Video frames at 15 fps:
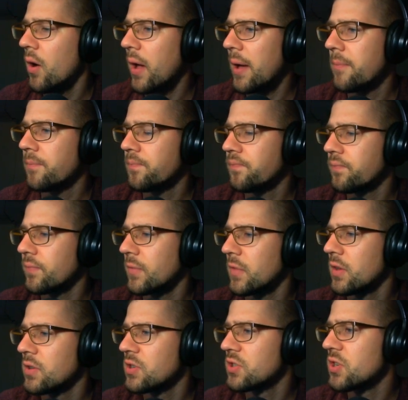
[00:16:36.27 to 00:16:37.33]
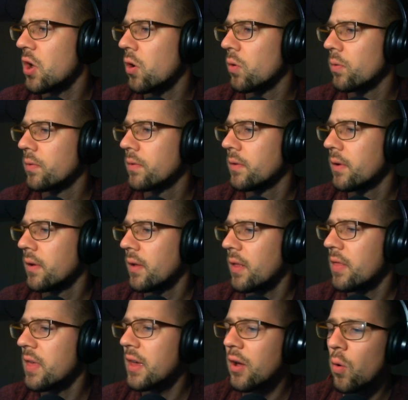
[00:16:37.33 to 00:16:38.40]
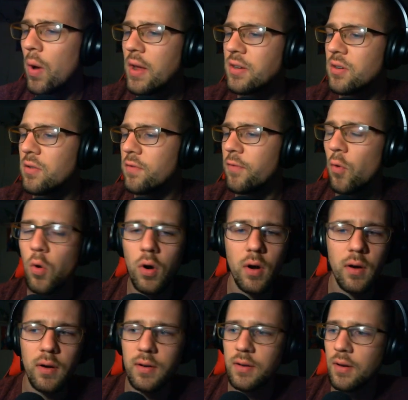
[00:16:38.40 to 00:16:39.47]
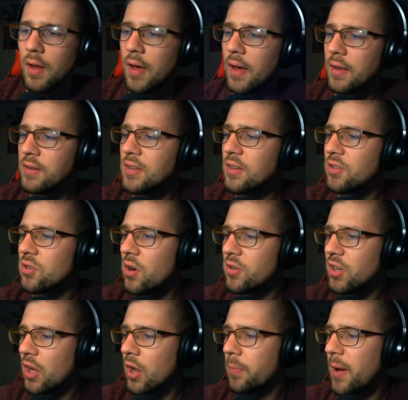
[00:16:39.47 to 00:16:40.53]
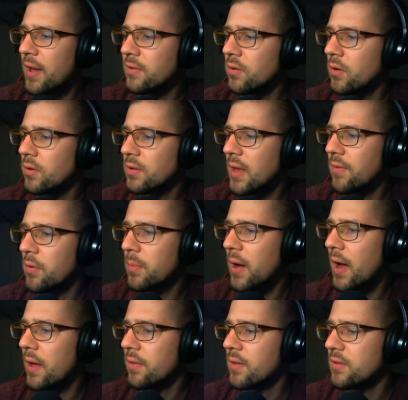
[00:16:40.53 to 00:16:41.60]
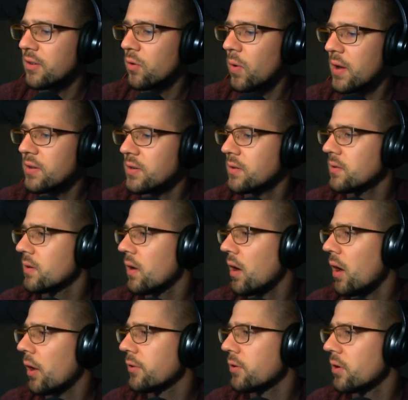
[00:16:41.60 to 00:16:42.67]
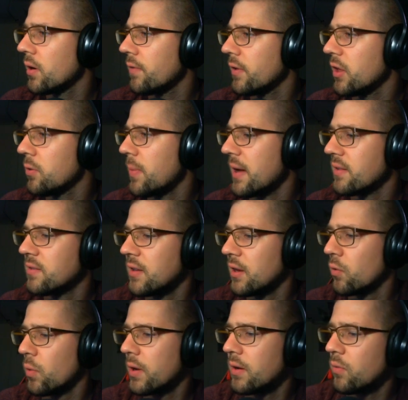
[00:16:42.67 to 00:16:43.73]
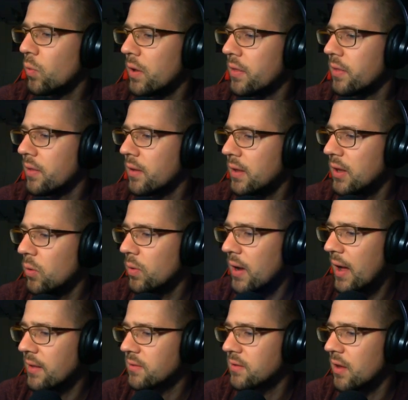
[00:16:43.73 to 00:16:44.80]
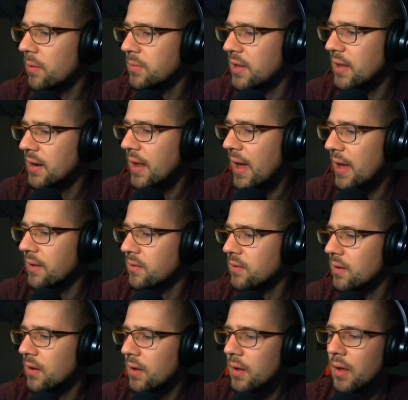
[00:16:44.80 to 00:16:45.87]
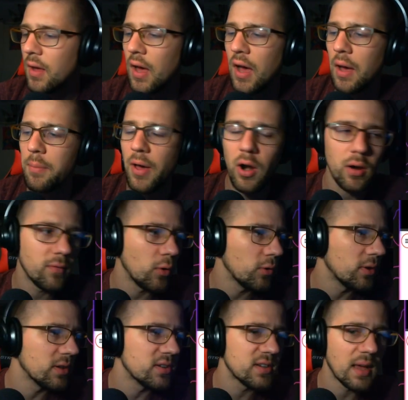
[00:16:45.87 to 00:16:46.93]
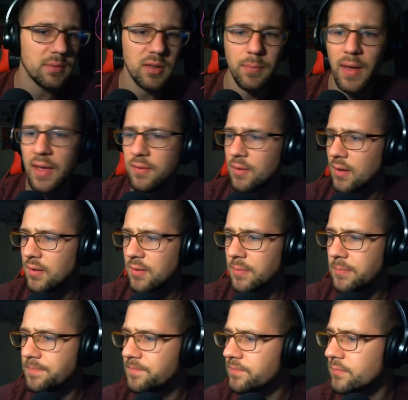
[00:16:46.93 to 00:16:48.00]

Okay, so the equation for uh, discharging capacitor is given by this equation. Alternatively, you might see it written with Q naught subbed in as uh, battery voltage times capacitance.